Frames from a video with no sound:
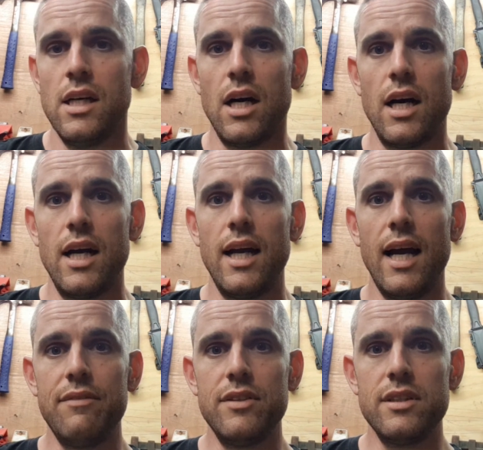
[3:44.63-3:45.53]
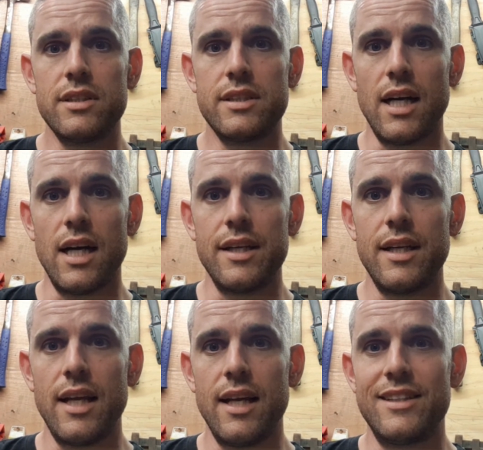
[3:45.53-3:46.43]
I haven't done
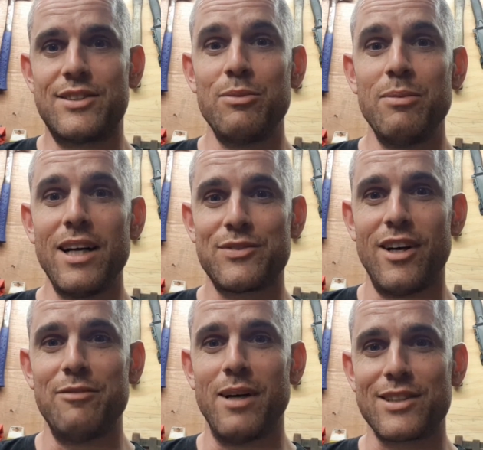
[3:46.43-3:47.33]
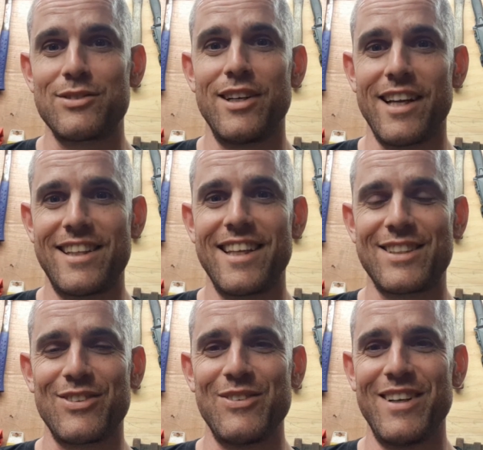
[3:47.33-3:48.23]
too much. $5, right?
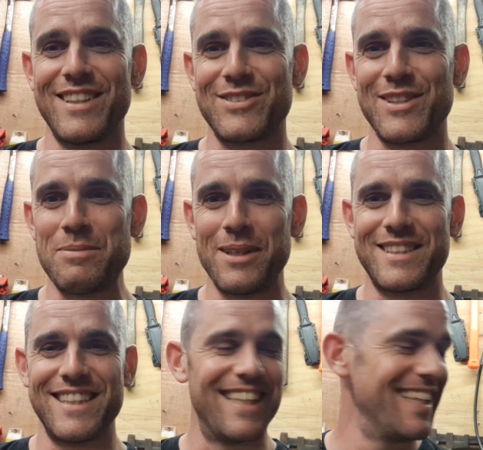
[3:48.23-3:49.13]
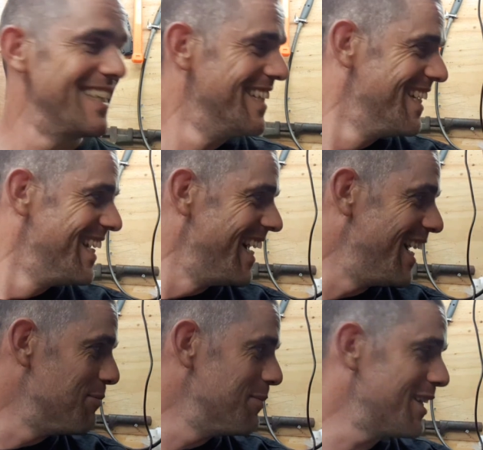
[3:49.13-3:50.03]
Thanks very much. Really appreciate that.
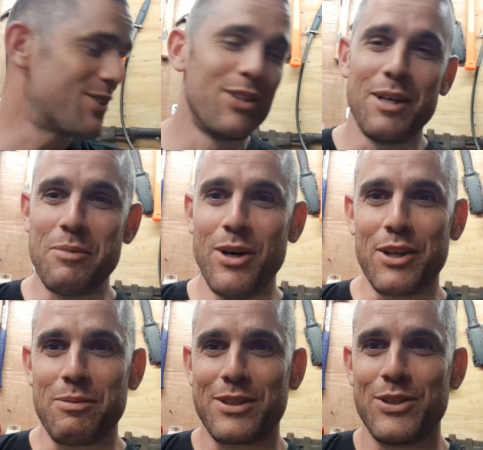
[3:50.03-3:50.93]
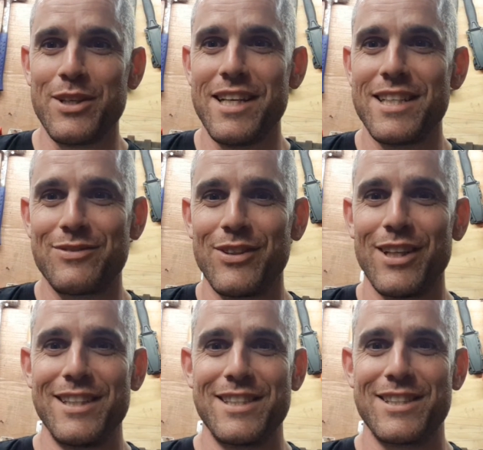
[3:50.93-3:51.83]
That's all I'm worth. My 2 years of
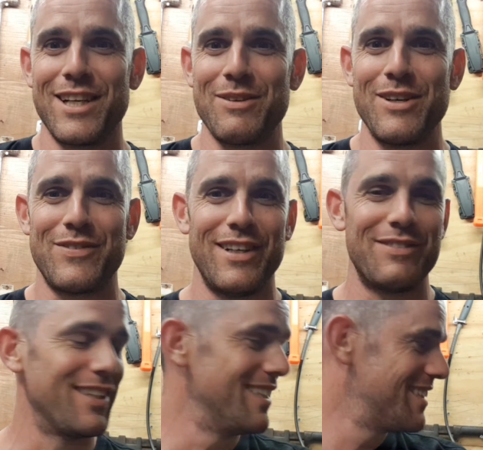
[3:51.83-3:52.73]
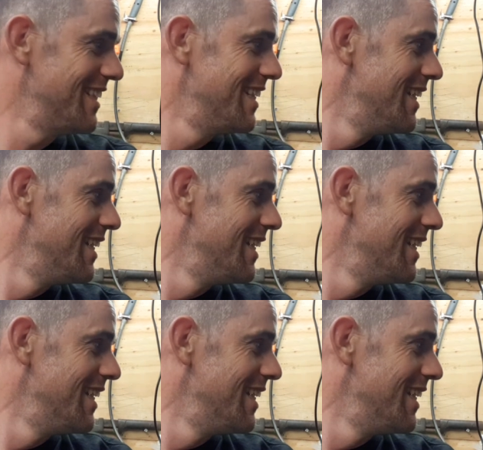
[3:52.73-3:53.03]
knowledge is only worth $5.